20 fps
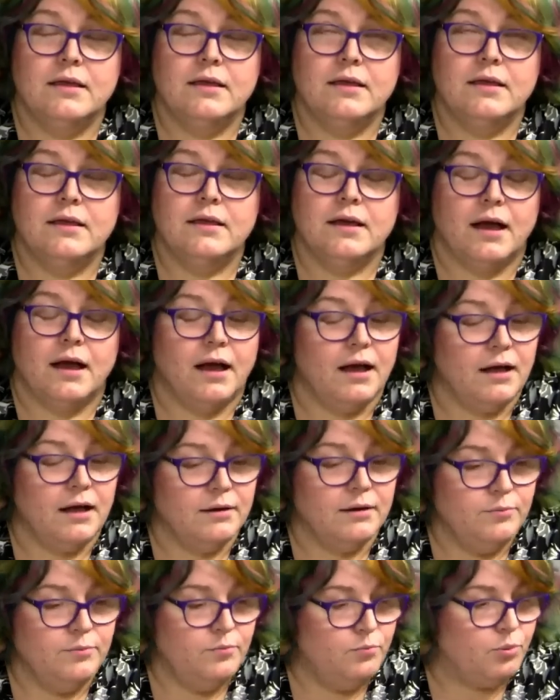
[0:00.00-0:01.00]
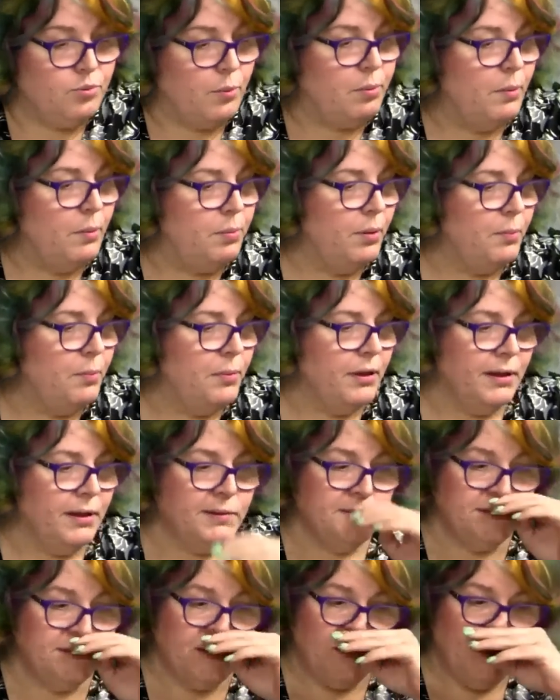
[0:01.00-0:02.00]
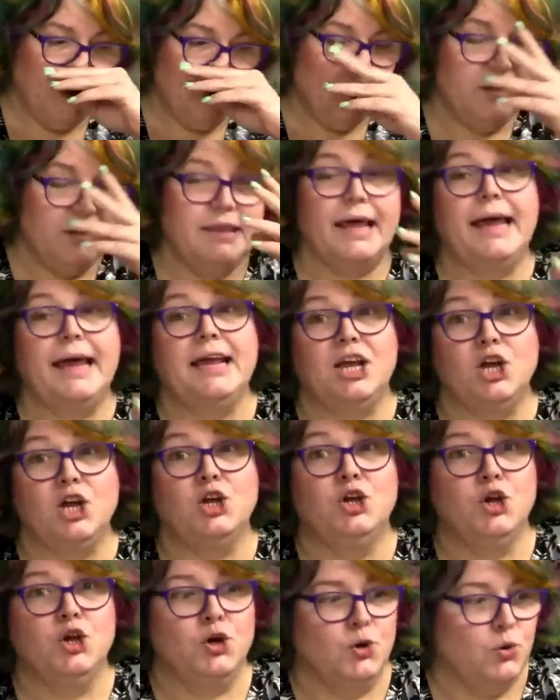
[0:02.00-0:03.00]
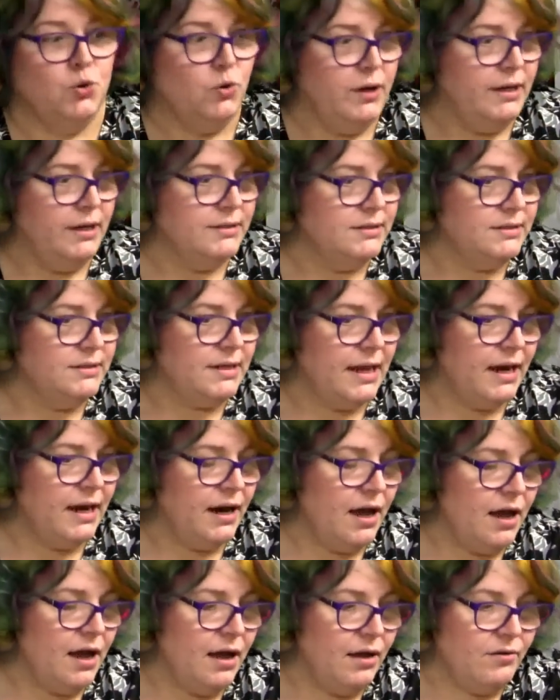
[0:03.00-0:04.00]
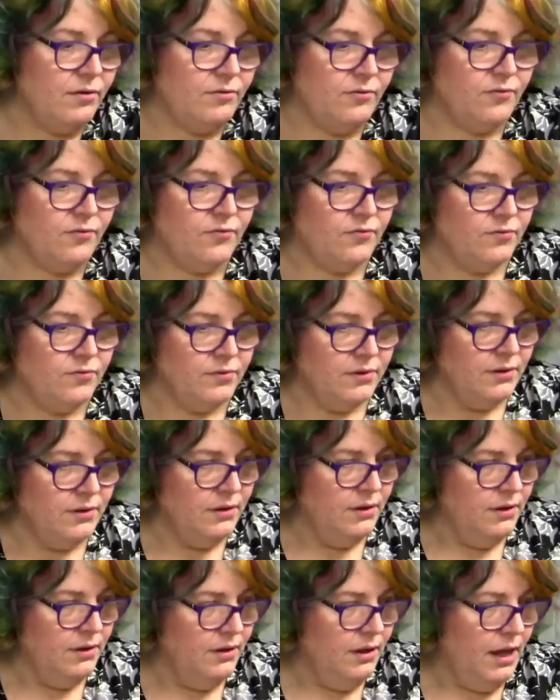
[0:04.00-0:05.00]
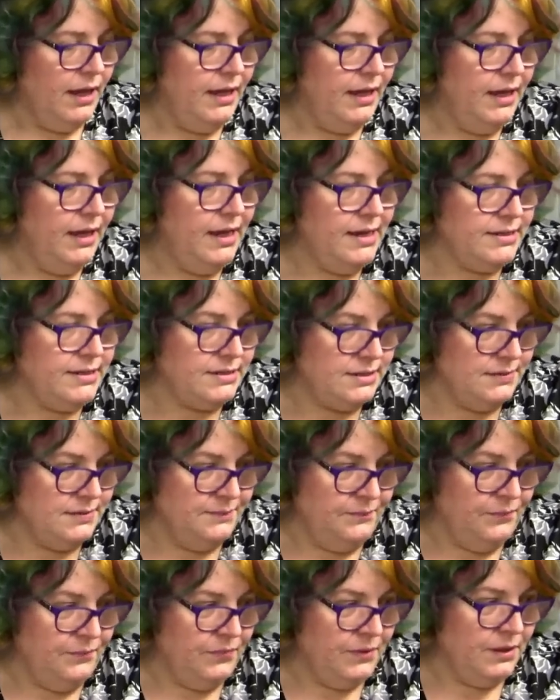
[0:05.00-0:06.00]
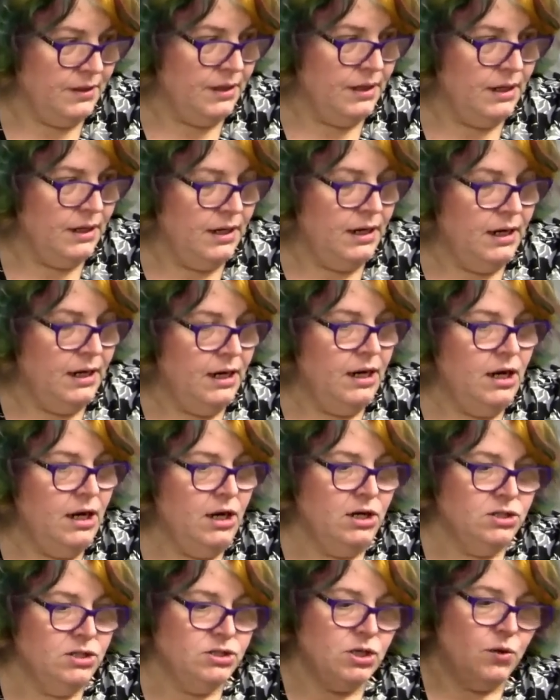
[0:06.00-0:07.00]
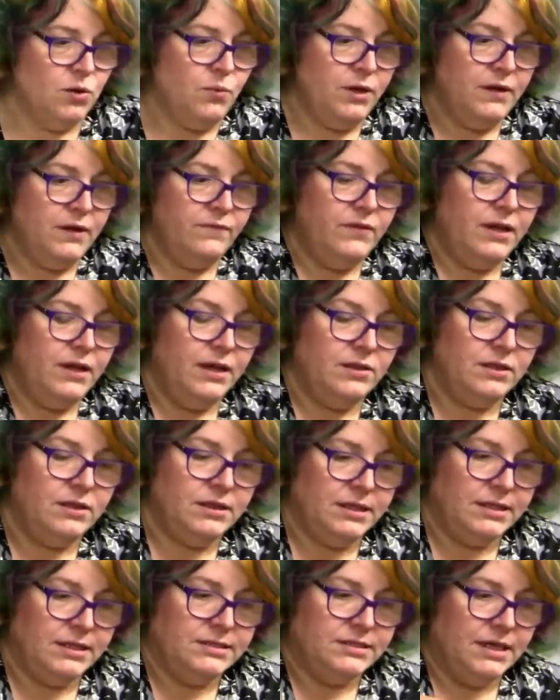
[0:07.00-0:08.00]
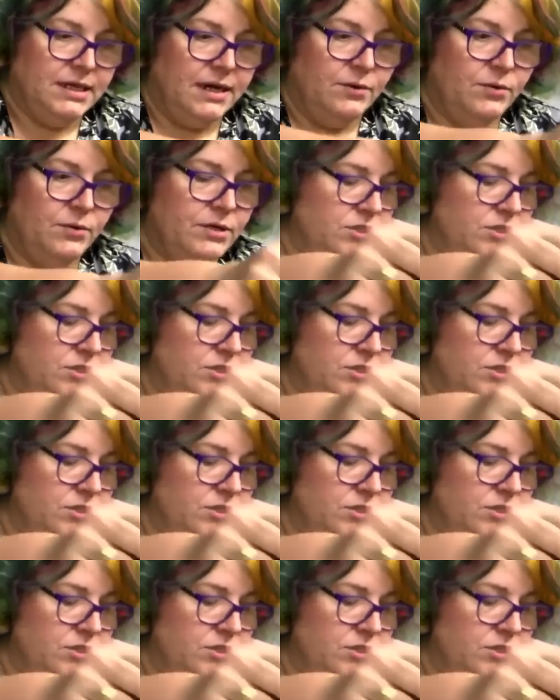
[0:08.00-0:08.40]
ah, so it would like goo instead of heat. So one of the other things that I want to show